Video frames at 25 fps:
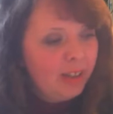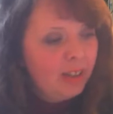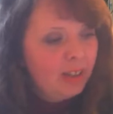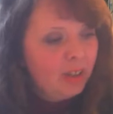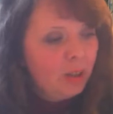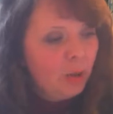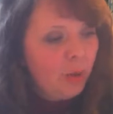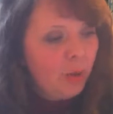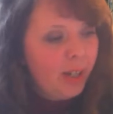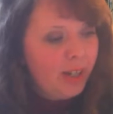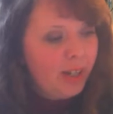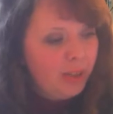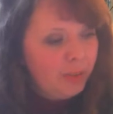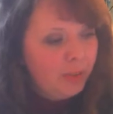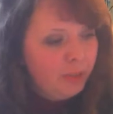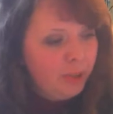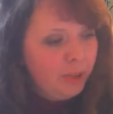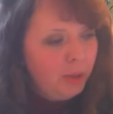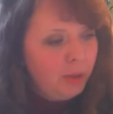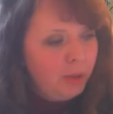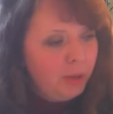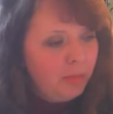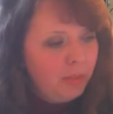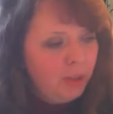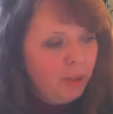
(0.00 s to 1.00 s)
quite a
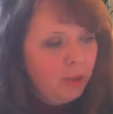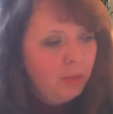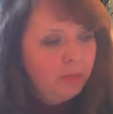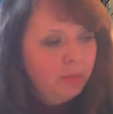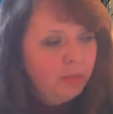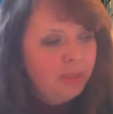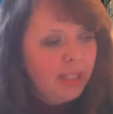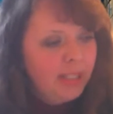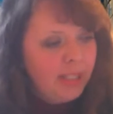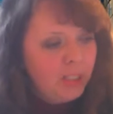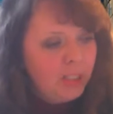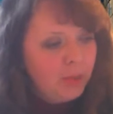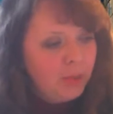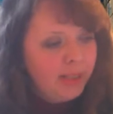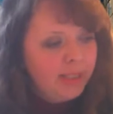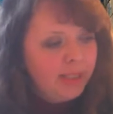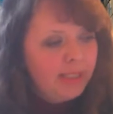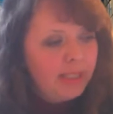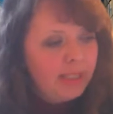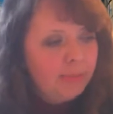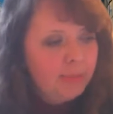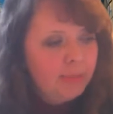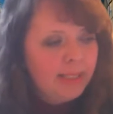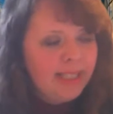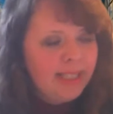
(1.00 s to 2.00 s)
few of you, nearly
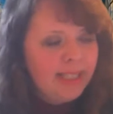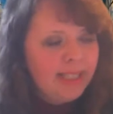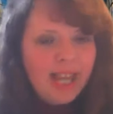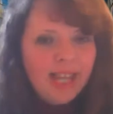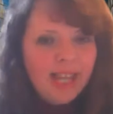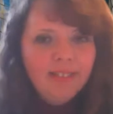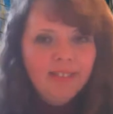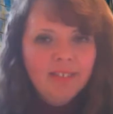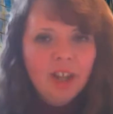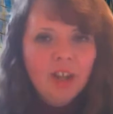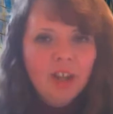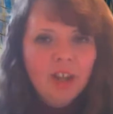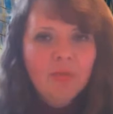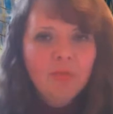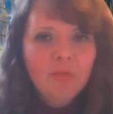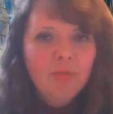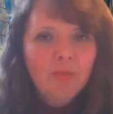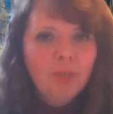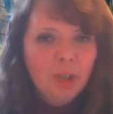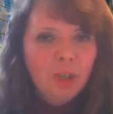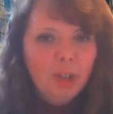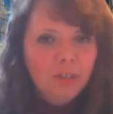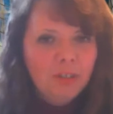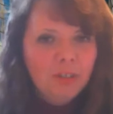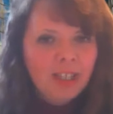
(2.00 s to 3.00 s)
20% are
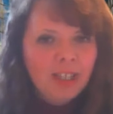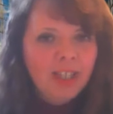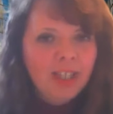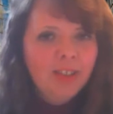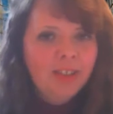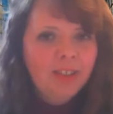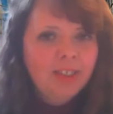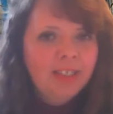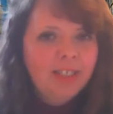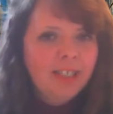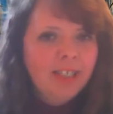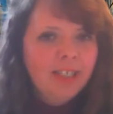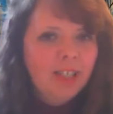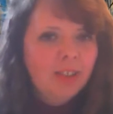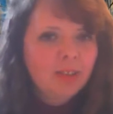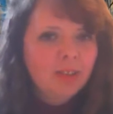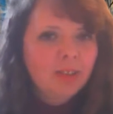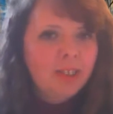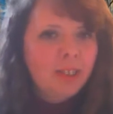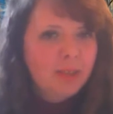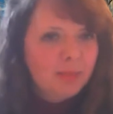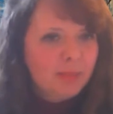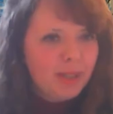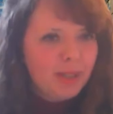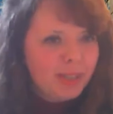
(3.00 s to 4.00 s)
currently using
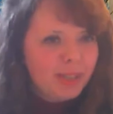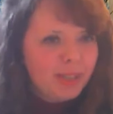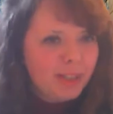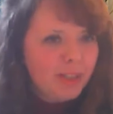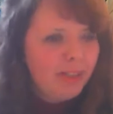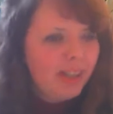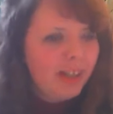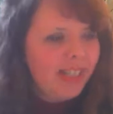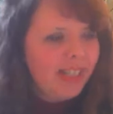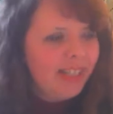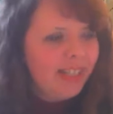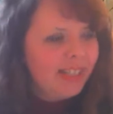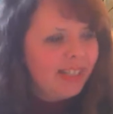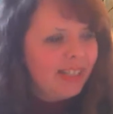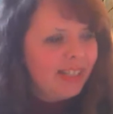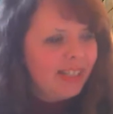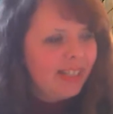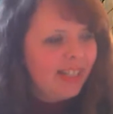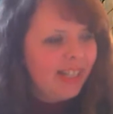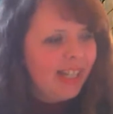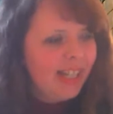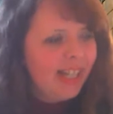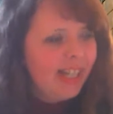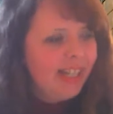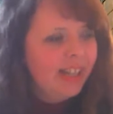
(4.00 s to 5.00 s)
Close-Up. That's great to
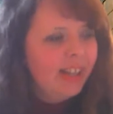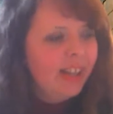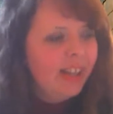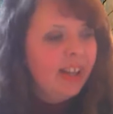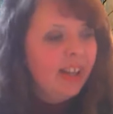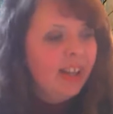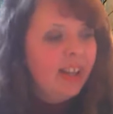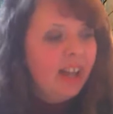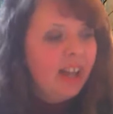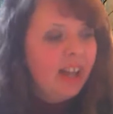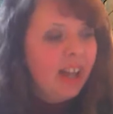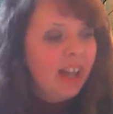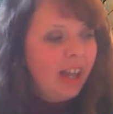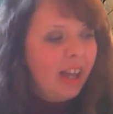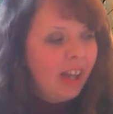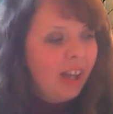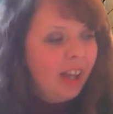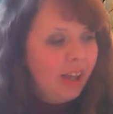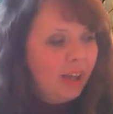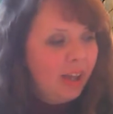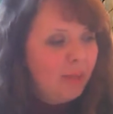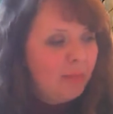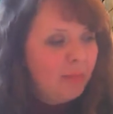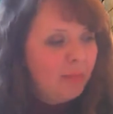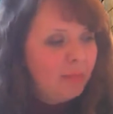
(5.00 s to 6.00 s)
see.
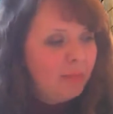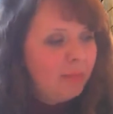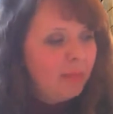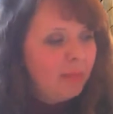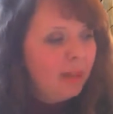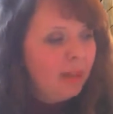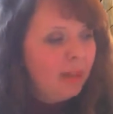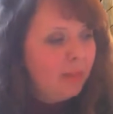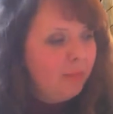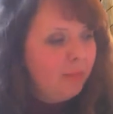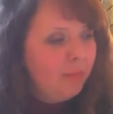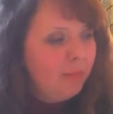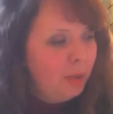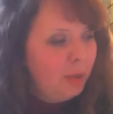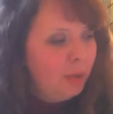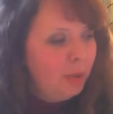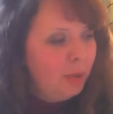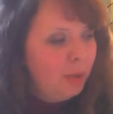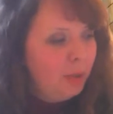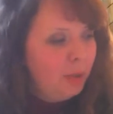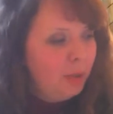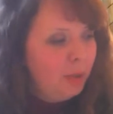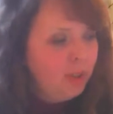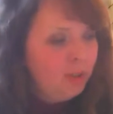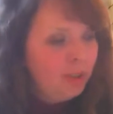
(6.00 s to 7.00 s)
A few
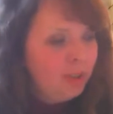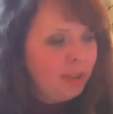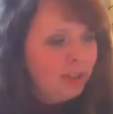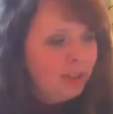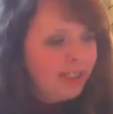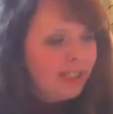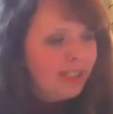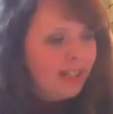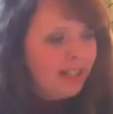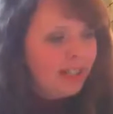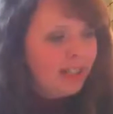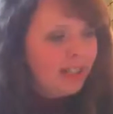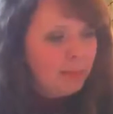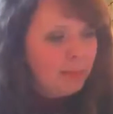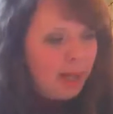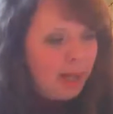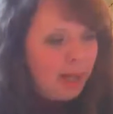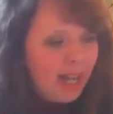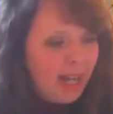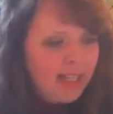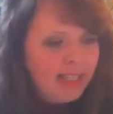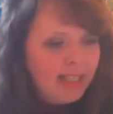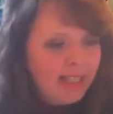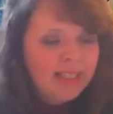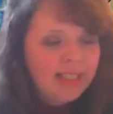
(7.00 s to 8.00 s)
of you used it in the
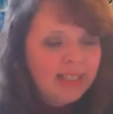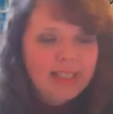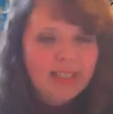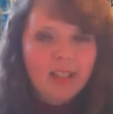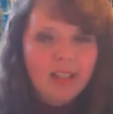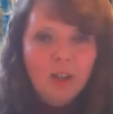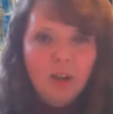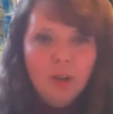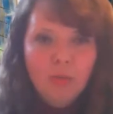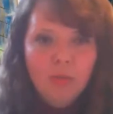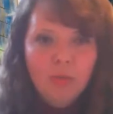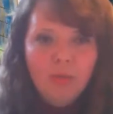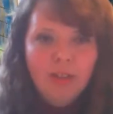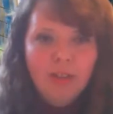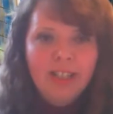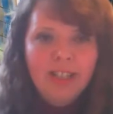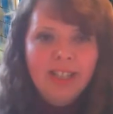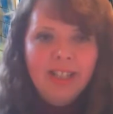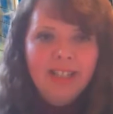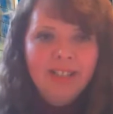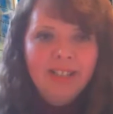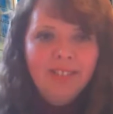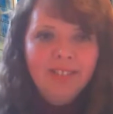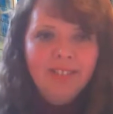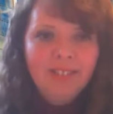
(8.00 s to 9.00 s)
past.
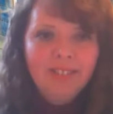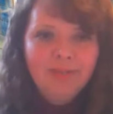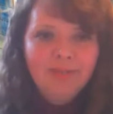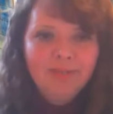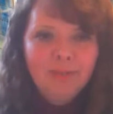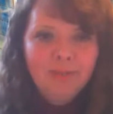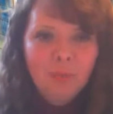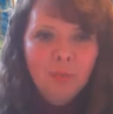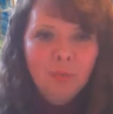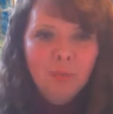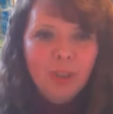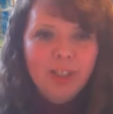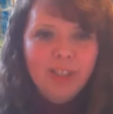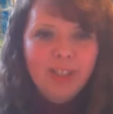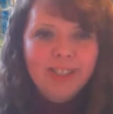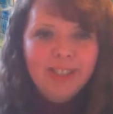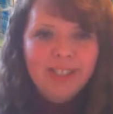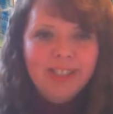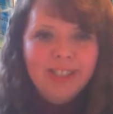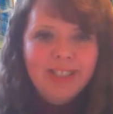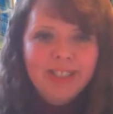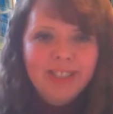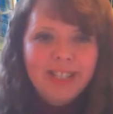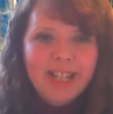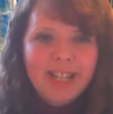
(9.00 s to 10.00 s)
Hopefully what you
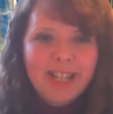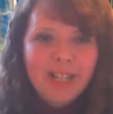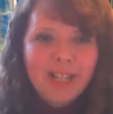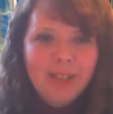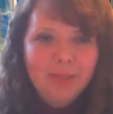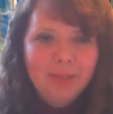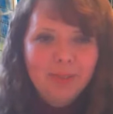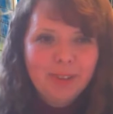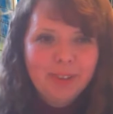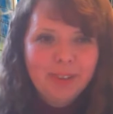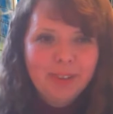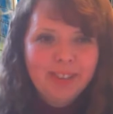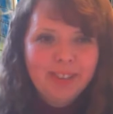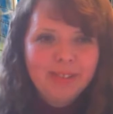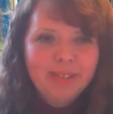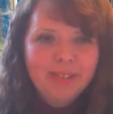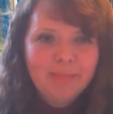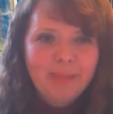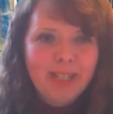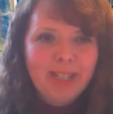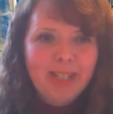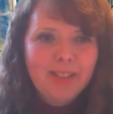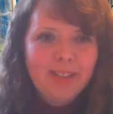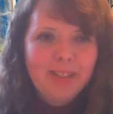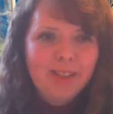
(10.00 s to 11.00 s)
see today will
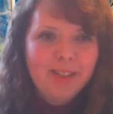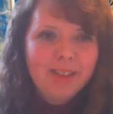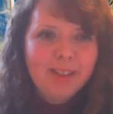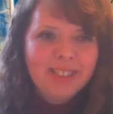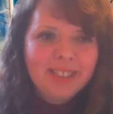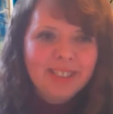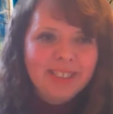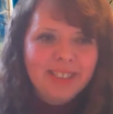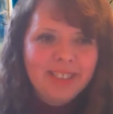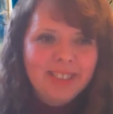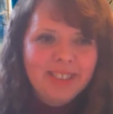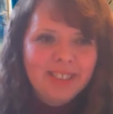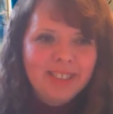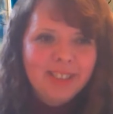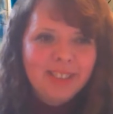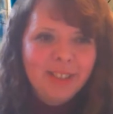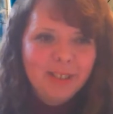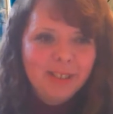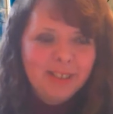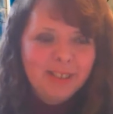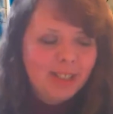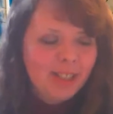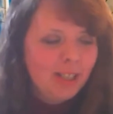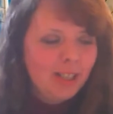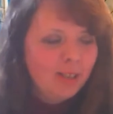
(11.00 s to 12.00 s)
make you consider
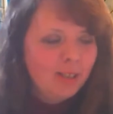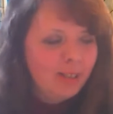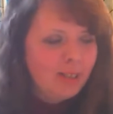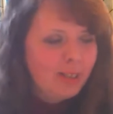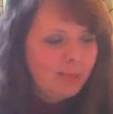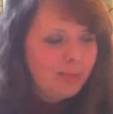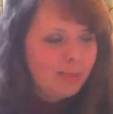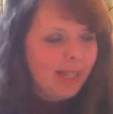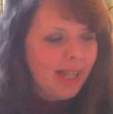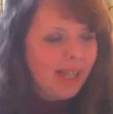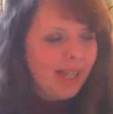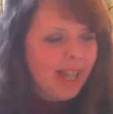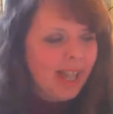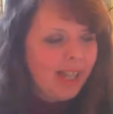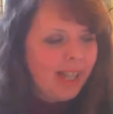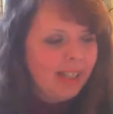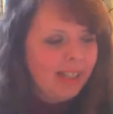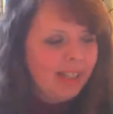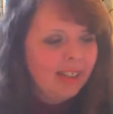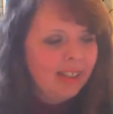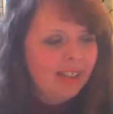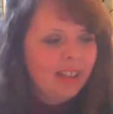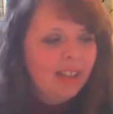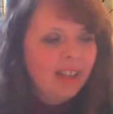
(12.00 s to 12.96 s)
using Close-Up again.